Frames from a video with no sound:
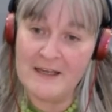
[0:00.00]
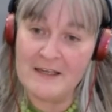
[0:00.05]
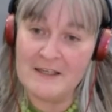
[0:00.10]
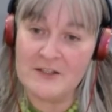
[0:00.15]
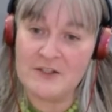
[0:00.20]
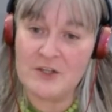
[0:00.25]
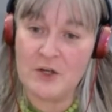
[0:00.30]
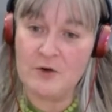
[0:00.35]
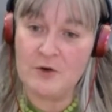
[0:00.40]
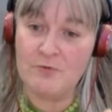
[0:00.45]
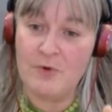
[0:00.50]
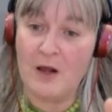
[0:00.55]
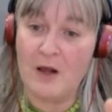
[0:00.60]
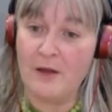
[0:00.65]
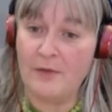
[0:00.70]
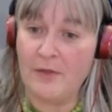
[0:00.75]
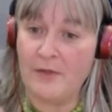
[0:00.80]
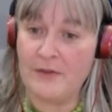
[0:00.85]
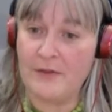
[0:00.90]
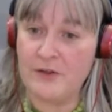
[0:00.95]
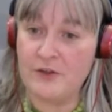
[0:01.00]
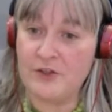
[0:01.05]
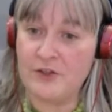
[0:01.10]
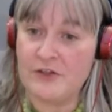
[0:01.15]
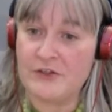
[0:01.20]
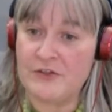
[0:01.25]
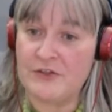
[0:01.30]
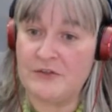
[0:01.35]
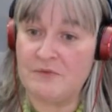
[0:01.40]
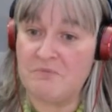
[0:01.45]
So rather than
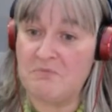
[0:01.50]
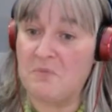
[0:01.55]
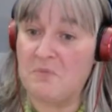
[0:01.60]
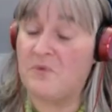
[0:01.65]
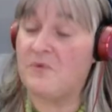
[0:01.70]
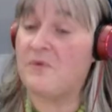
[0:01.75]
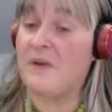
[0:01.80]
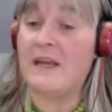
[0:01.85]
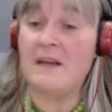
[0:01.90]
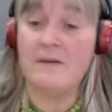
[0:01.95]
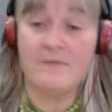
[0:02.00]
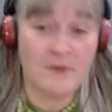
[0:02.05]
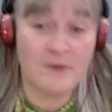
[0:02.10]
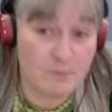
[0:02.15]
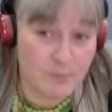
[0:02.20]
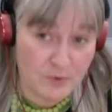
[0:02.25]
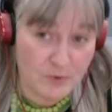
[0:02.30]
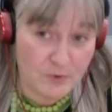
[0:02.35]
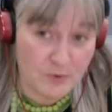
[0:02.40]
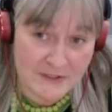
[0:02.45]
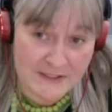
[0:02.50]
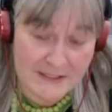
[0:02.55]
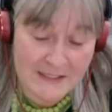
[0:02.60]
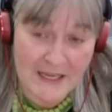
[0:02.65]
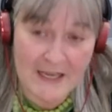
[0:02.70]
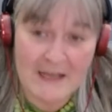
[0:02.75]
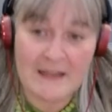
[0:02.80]
just favourite books.